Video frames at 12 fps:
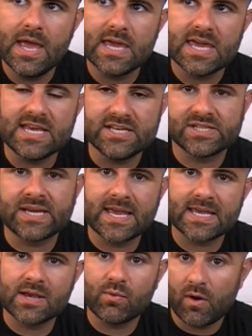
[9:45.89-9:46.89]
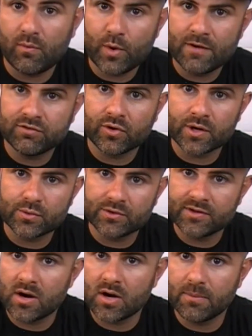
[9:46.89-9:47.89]
he's taking what we've learned
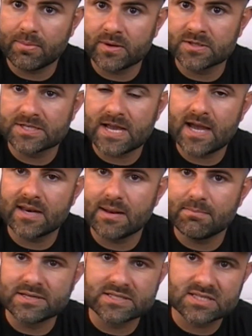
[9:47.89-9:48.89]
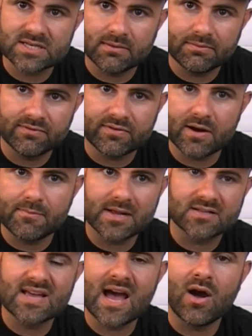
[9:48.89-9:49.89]
with R.L. Burnside and Mississippi Fred
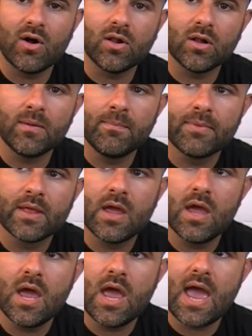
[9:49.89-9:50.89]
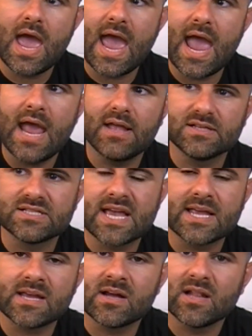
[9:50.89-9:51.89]
McDowell,
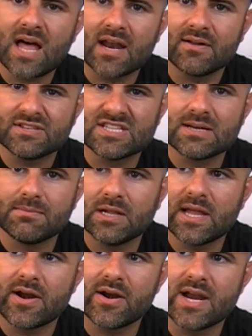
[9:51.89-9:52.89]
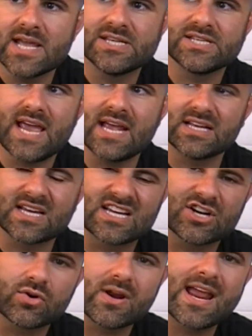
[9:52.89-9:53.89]
taking a lot of similarities and
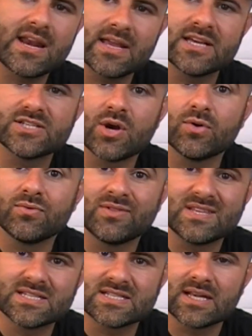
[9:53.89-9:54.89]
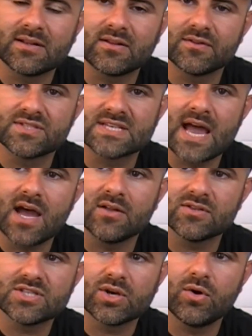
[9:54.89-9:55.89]
creating his own distinctive
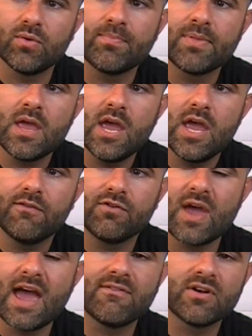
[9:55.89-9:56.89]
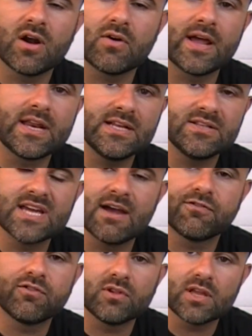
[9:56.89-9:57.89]
sound. So if you haven't already,
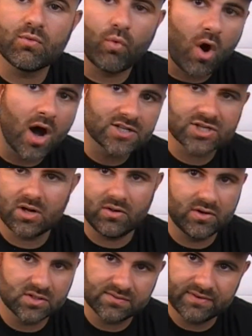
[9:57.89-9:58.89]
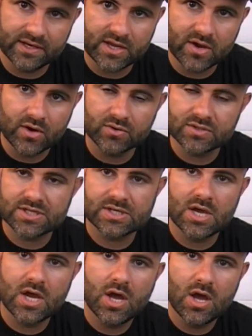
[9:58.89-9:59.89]
definitely watch all those videos,